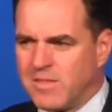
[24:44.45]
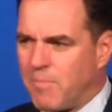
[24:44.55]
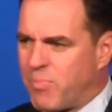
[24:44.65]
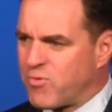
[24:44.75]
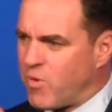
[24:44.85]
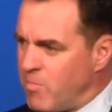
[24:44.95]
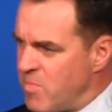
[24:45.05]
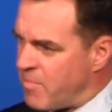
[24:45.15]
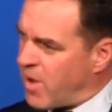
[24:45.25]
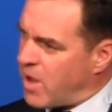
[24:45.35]
The
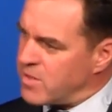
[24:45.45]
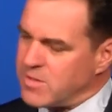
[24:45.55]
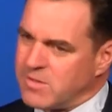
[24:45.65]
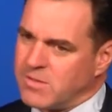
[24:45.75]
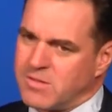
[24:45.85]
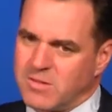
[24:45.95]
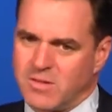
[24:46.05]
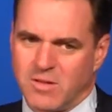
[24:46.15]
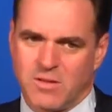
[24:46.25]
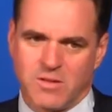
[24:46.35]
problem about
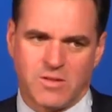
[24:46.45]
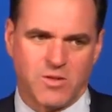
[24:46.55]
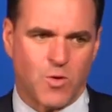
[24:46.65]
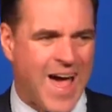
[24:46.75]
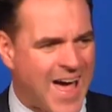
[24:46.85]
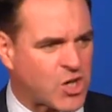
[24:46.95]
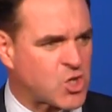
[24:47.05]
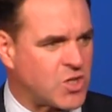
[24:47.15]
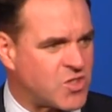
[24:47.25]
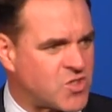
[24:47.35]
your
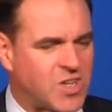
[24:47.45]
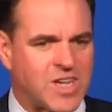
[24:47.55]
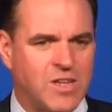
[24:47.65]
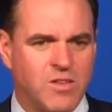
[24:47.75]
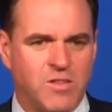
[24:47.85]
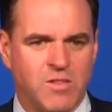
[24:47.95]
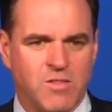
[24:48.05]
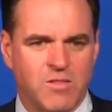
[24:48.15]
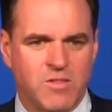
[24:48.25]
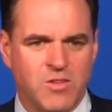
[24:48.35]
action is that
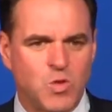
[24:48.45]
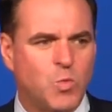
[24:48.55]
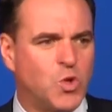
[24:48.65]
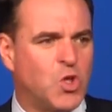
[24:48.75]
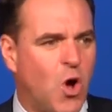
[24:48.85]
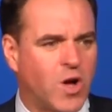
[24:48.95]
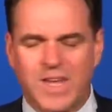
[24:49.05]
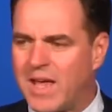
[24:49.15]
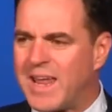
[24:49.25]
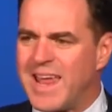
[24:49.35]
you will
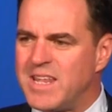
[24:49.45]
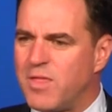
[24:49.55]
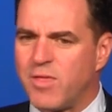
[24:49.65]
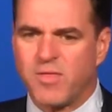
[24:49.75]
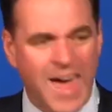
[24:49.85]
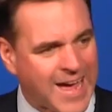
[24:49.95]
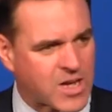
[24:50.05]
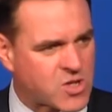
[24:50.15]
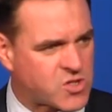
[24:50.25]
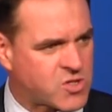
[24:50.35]
not get any
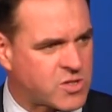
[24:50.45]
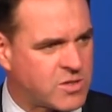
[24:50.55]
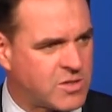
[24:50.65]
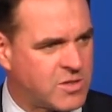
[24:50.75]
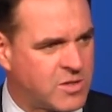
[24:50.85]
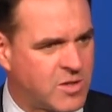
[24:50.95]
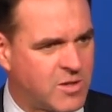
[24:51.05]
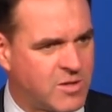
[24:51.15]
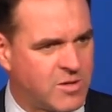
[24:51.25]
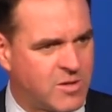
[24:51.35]
thanks
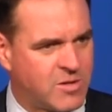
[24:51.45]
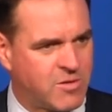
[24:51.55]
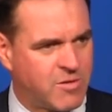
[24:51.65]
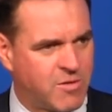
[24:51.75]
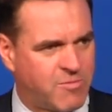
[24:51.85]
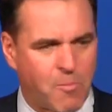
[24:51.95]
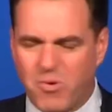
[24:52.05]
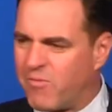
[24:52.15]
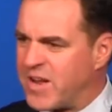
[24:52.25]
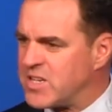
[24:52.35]
for
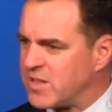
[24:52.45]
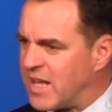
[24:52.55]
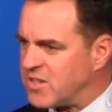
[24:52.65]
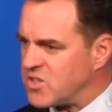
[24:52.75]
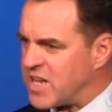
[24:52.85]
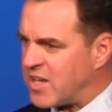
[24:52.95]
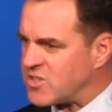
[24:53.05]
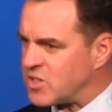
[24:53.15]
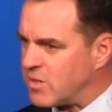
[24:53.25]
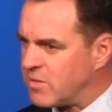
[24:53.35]
preventing that
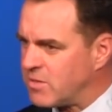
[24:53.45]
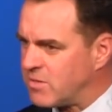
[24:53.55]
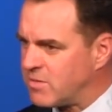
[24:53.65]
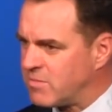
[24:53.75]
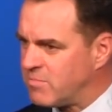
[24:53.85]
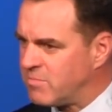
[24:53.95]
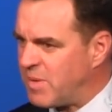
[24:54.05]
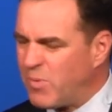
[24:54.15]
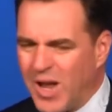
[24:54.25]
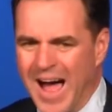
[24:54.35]
disaster.
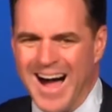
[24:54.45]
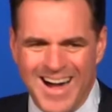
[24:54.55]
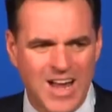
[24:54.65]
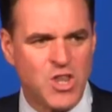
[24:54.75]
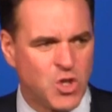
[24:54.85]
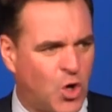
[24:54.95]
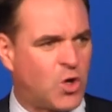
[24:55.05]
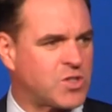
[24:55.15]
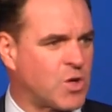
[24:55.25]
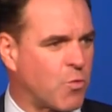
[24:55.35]
People are
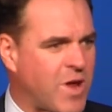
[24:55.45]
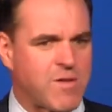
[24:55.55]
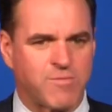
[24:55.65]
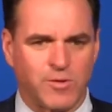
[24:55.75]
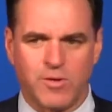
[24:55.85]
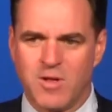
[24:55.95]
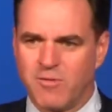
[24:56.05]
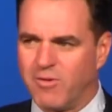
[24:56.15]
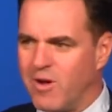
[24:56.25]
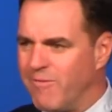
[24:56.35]
not grateful
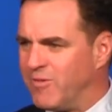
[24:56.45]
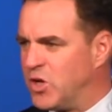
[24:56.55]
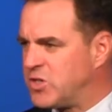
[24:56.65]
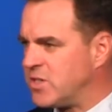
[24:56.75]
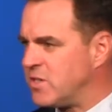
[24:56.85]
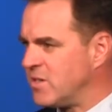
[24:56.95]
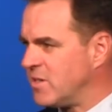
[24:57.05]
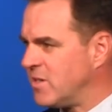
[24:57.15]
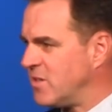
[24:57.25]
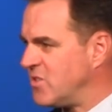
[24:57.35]
for averted
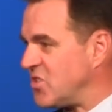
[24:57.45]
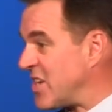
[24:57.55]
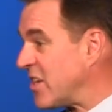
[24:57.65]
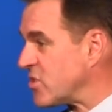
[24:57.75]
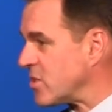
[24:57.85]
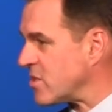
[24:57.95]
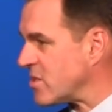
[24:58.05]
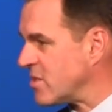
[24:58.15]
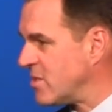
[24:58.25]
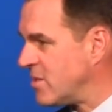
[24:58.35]

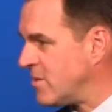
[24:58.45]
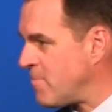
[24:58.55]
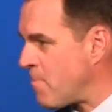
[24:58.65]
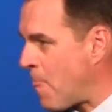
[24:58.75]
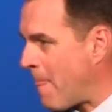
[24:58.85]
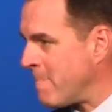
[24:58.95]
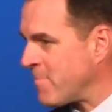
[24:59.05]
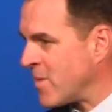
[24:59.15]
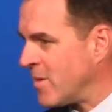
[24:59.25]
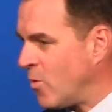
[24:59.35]
disasters.
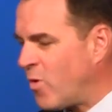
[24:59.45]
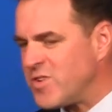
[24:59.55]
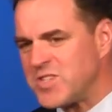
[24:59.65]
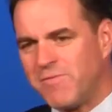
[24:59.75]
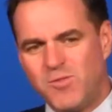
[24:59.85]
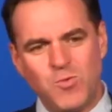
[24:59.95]
Whereas if